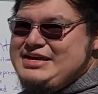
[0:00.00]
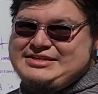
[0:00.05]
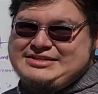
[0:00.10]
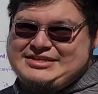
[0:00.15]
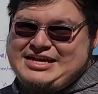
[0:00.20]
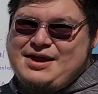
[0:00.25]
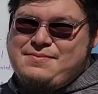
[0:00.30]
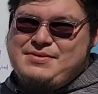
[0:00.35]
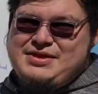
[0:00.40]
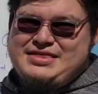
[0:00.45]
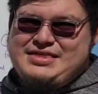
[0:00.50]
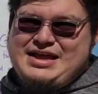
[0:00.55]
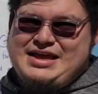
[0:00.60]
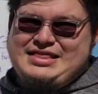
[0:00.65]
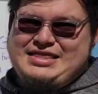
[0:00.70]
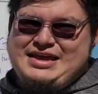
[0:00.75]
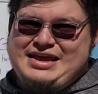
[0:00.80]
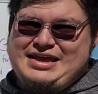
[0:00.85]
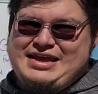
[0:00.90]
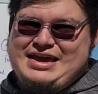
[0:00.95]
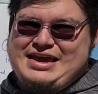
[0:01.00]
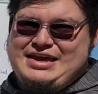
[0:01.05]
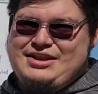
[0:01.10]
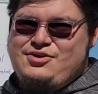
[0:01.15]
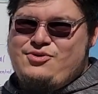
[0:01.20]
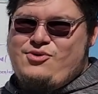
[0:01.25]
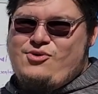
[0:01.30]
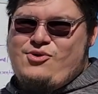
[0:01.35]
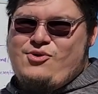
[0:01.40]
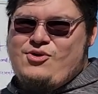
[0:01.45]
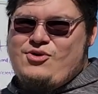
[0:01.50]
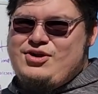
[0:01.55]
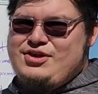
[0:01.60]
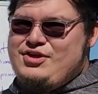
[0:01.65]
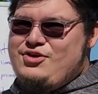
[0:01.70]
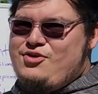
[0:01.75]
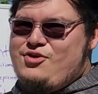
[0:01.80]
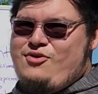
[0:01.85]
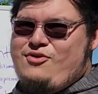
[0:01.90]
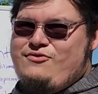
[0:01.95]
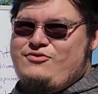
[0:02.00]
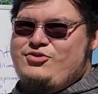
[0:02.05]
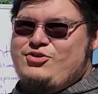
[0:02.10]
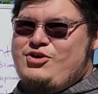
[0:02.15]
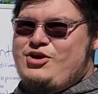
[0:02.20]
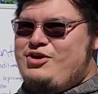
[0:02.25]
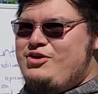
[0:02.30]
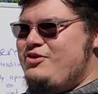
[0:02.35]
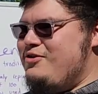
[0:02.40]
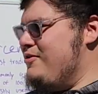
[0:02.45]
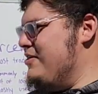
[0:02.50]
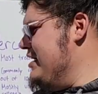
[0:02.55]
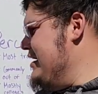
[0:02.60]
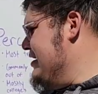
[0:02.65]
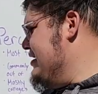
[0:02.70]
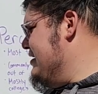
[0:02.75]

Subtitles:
assignment that they get or their overall grade.